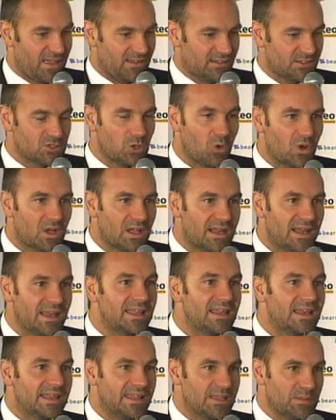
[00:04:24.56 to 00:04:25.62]
talk
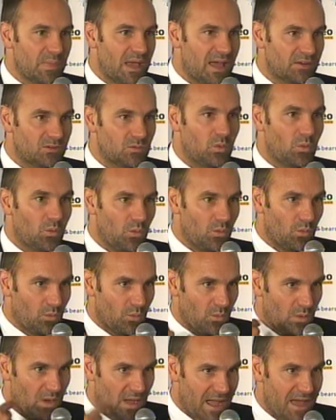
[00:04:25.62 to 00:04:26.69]
clearly about
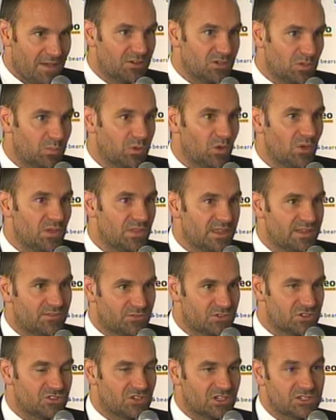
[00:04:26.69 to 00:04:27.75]
how to deploy the
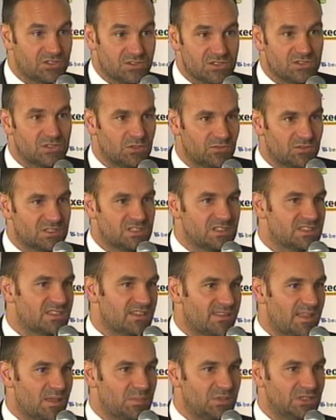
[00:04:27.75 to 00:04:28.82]
infrastructure and the services that
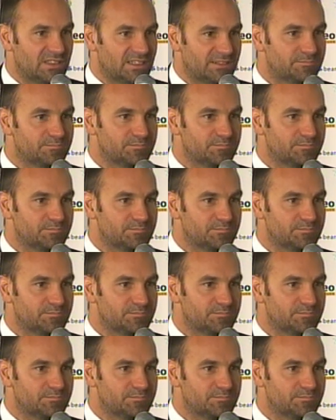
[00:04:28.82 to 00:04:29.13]
they're building.